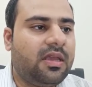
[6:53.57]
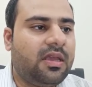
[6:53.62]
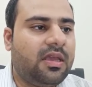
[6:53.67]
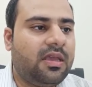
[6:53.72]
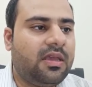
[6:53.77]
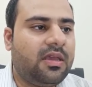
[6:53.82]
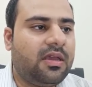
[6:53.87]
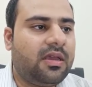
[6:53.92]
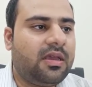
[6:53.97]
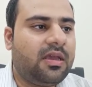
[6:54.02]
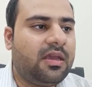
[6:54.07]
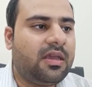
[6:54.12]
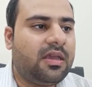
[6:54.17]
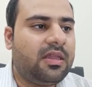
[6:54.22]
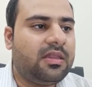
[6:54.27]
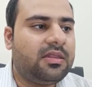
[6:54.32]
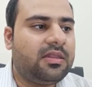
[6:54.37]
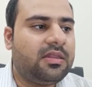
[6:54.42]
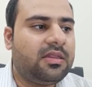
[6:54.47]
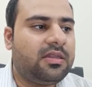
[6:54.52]

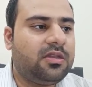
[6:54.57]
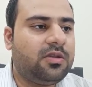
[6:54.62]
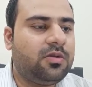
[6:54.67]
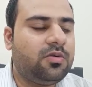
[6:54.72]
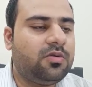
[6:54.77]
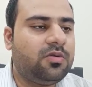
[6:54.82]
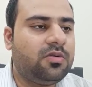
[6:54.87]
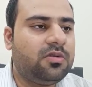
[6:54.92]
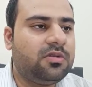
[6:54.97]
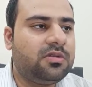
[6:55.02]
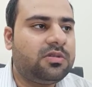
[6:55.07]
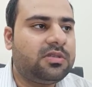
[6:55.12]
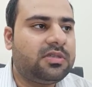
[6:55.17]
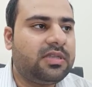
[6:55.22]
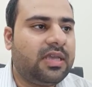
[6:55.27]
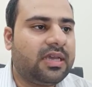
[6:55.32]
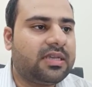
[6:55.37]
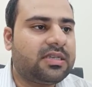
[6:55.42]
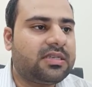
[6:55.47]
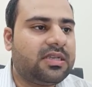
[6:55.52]
In tools
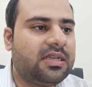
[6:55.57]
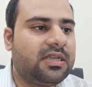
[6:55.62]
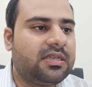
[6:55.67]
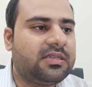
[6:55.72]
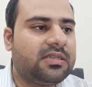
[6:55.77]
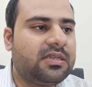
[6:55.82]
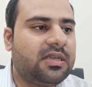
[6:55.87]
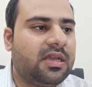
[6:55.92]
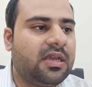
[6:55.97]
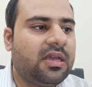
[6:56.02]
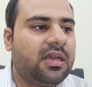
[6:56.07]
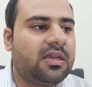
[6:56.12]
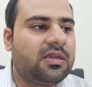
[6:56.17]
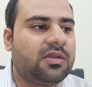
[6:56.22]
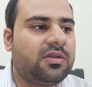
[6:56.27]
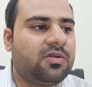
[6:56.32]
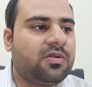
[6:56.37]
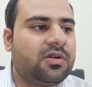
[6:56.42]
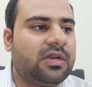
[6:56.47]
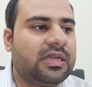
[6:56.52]
sections,
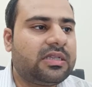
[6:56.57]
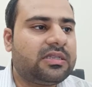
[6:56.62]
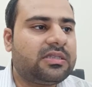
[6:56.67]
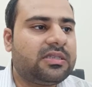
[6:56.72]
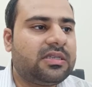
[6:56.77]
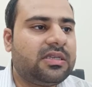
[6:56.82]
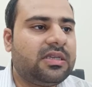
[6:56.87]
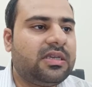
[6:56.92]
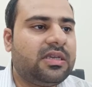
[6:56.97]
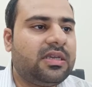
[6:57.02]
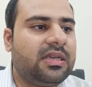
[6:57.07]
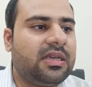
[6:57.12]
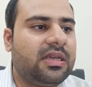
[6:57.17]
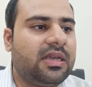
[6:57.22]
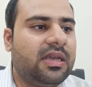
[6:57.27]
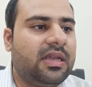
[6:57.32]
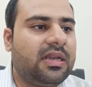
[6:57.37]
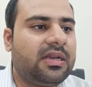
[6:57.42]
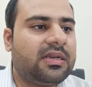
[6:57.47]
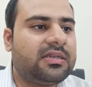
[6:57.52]
you can see
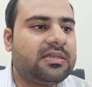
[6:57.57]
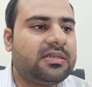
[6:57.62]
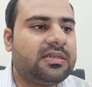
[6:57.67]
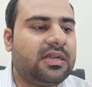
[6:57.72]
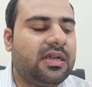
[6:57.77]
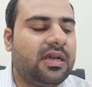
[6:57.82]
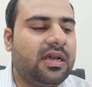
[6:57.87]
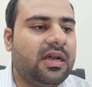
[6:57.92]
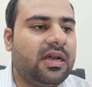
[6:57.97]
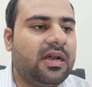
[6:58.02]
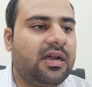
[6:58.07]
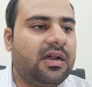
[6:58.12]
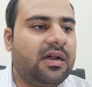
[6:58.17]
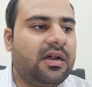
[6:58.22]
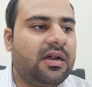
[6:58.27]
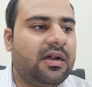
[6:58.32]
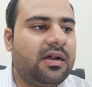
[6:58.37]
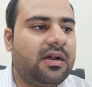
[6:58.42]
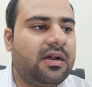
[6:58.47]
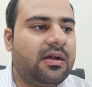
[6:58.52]
it's
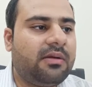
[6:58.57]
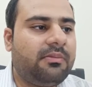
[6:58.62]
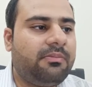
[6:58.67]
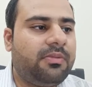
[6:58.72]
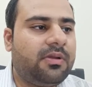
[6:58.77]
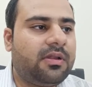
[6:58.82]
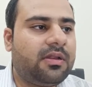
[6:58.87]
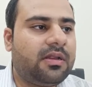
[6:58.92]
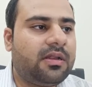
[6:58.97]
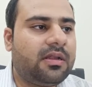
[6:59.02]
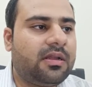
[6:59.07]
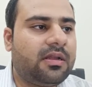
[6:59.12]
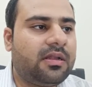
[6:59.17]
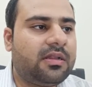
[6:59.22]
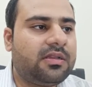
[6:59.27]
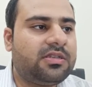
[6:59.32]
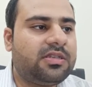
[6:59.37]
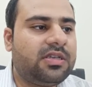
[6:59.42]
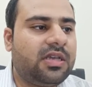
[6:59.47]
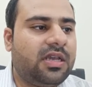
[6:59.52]

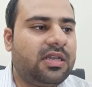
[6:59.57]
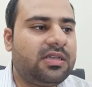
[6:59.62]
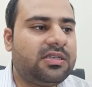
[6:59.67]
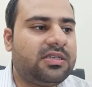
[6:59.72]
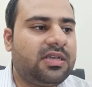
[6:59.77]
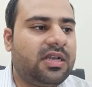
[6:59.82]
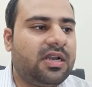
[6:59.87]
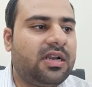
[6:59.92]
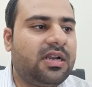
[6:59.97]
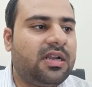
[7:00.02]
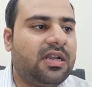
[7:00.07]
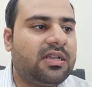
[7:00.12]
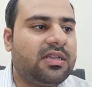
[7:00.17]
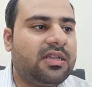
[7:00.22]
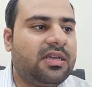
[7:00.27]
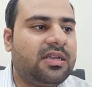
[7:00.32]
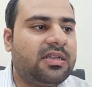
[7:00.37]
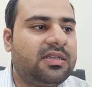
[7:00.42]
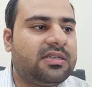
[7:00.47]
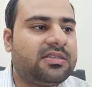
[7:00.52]
in general
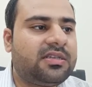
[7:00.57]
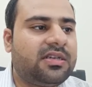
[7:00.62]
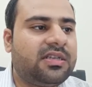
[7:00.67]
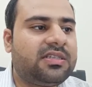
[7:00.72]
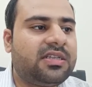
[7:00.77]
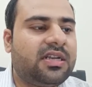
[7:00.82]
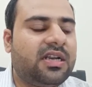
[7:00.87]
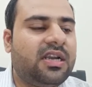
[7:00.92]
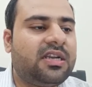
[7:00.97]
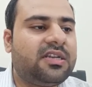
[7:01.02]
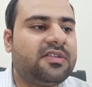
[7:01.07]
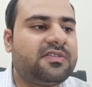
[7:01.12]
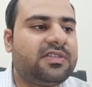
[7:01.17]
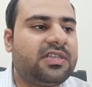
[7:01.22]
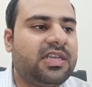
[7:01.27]
there is regenerative